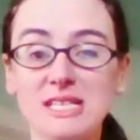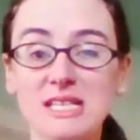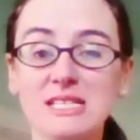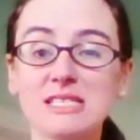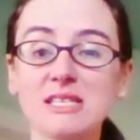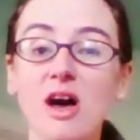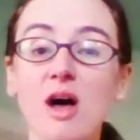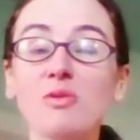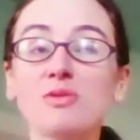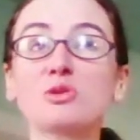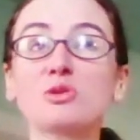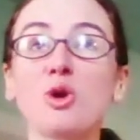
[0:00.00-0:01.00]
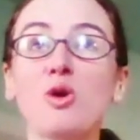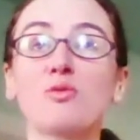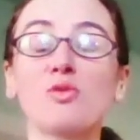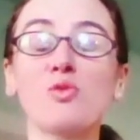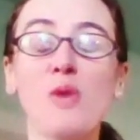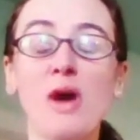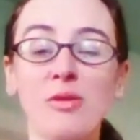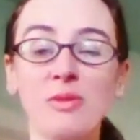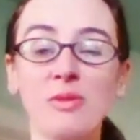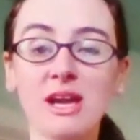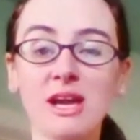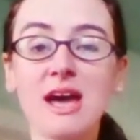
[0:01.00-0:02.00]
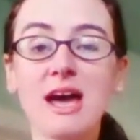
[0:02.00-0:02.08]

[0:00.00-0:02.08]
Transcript: It's almost overwhelming